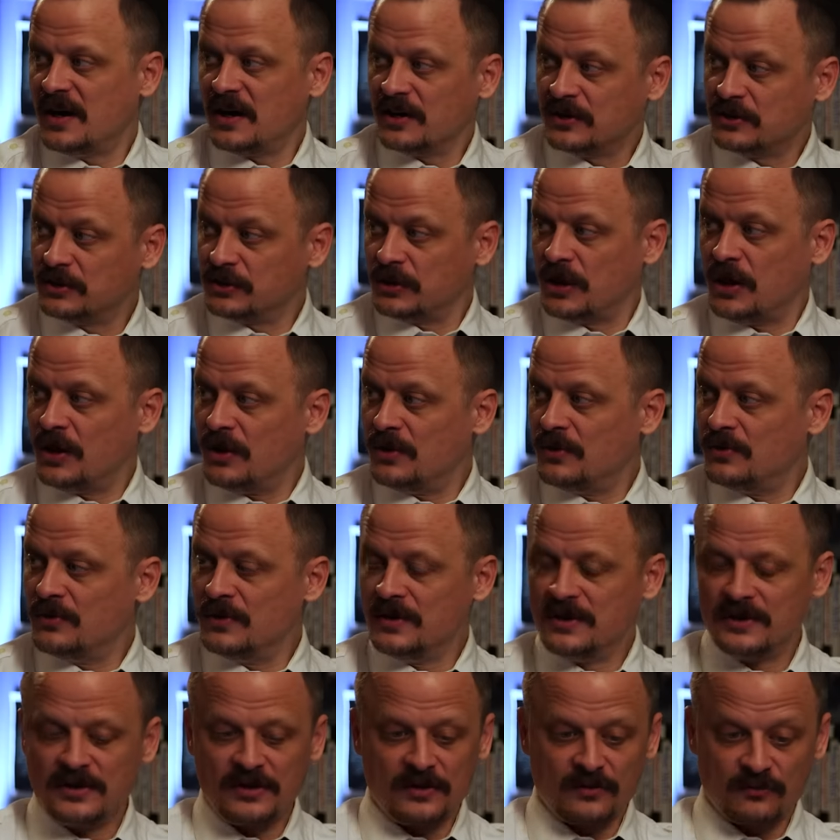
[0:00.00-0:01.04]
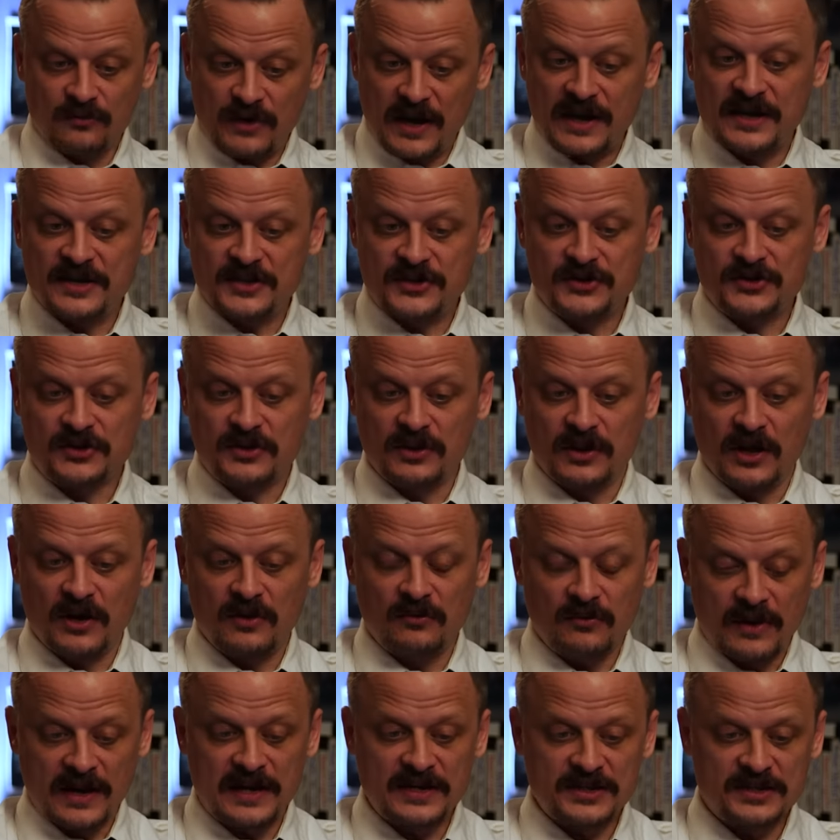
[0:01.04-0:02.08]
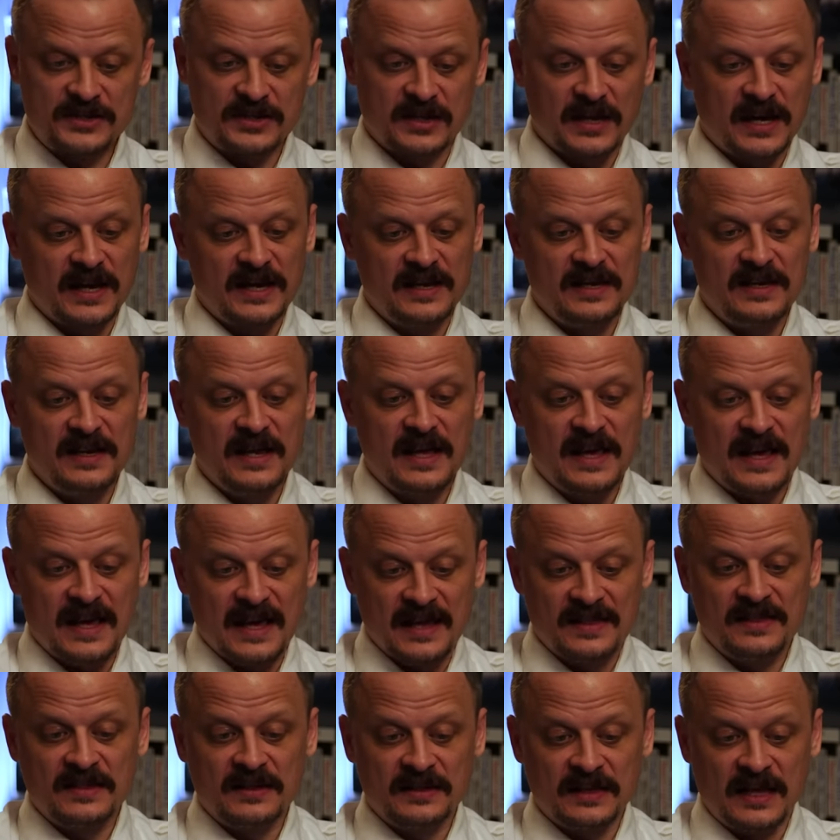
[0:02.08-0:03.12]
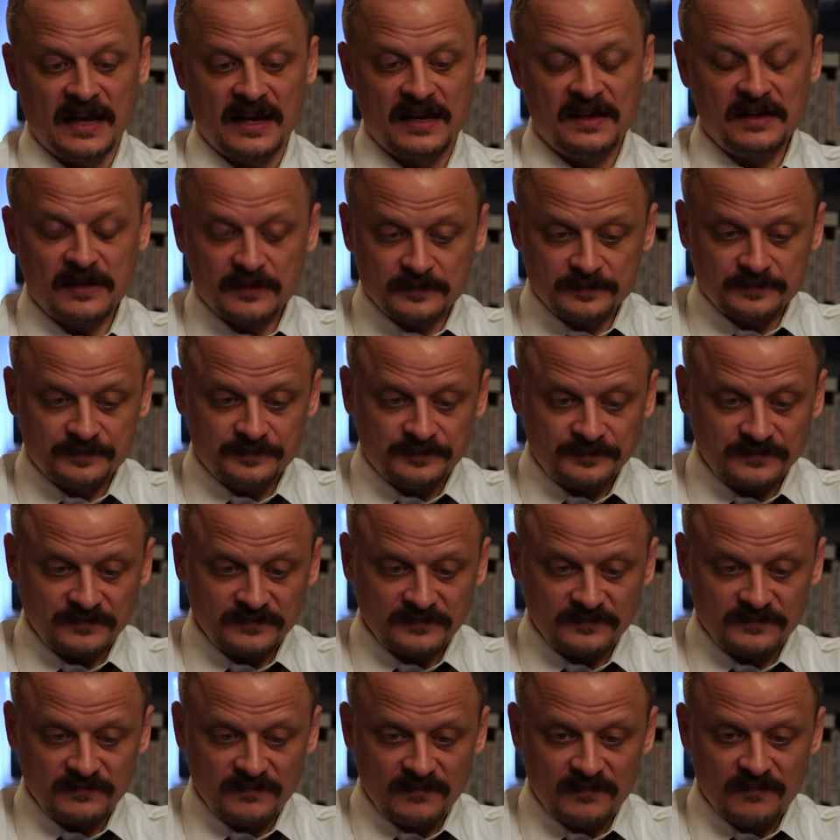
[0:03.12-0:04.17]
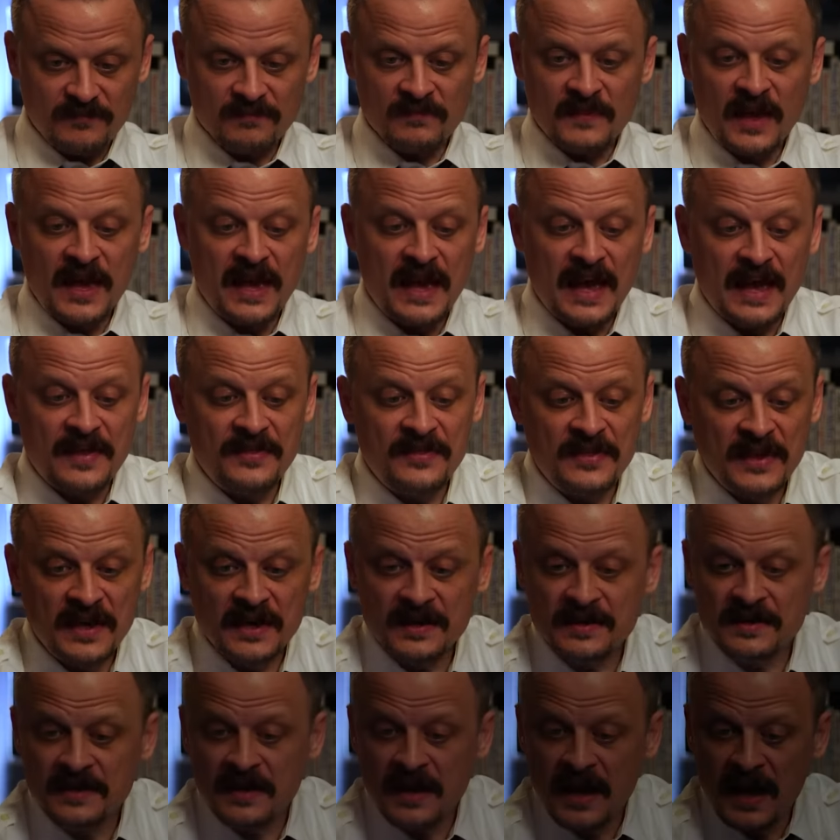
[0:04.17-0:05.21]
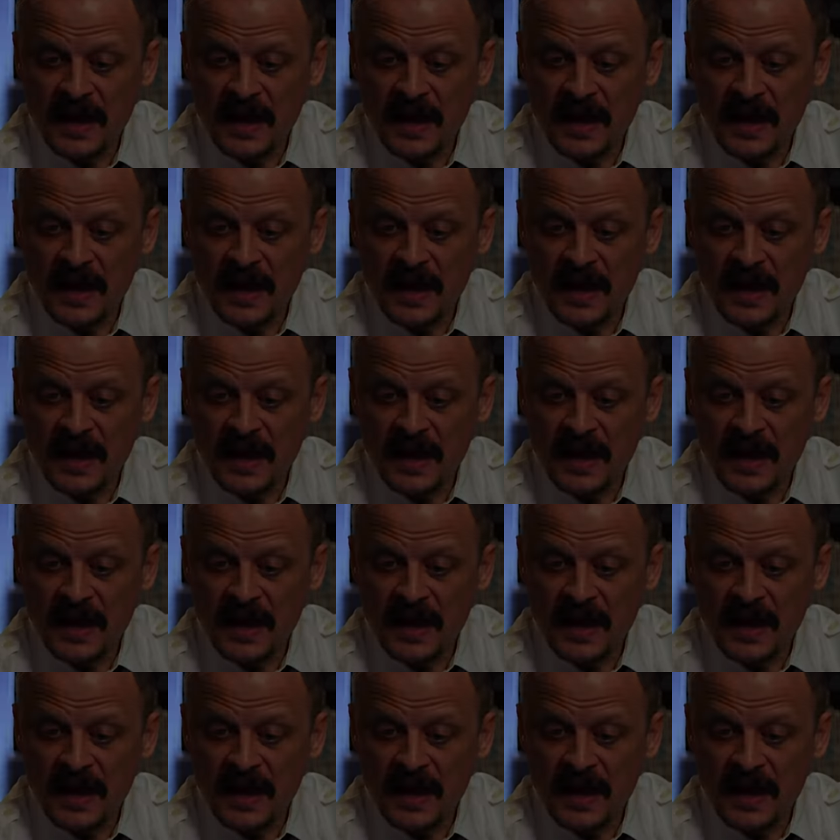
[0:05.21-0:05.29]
a glow, reddish light in the lake. And then